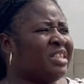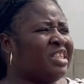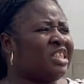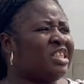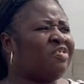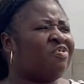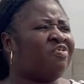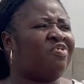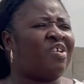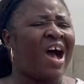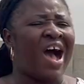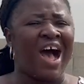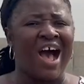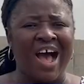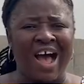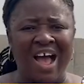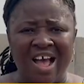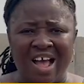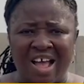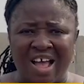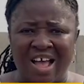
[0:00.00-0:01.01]
is far.
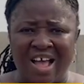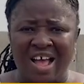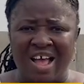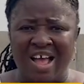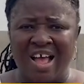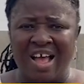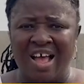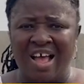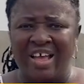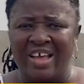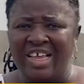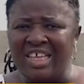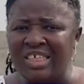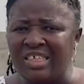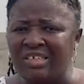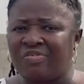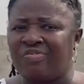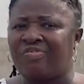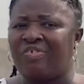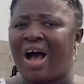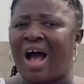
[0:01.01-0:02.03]

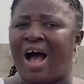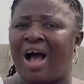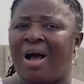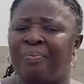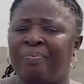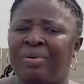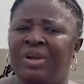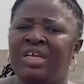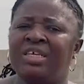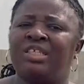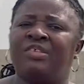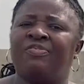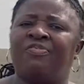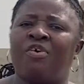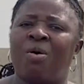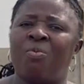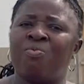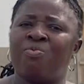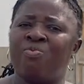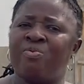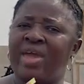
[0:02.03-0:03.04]
Please,
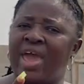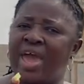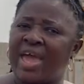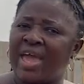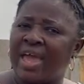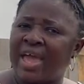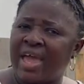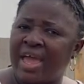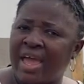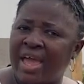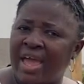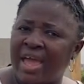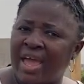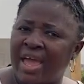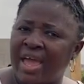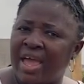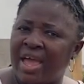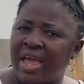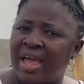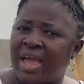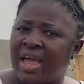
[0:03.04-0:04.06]
from where?
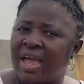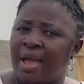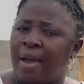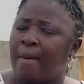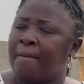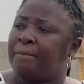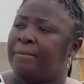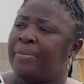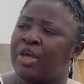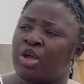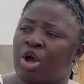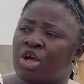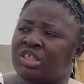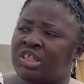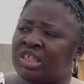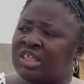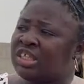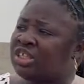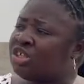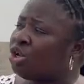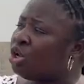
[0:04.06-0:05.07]
Because
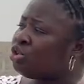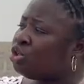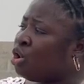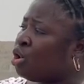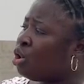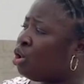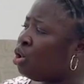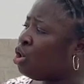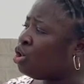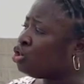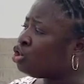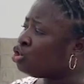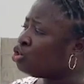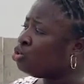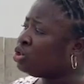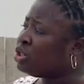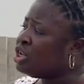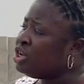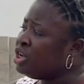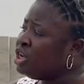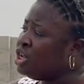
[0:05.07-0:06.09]
this is also close to
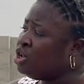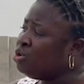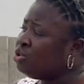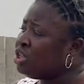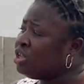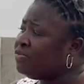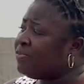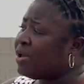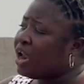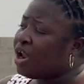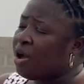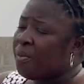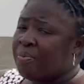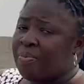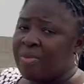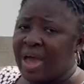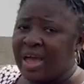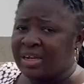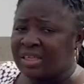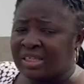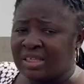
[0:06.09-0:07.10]
the new
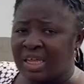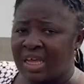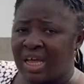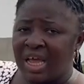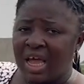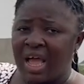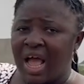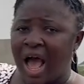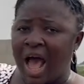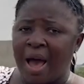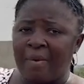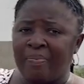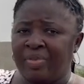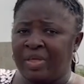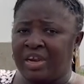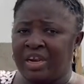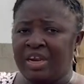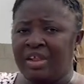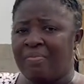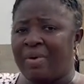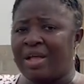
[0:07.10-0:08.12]
development
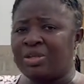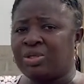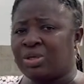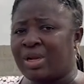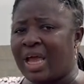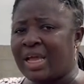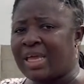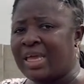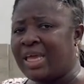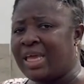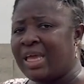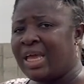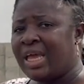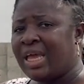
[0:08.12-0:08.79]
happening in Ibejuleki.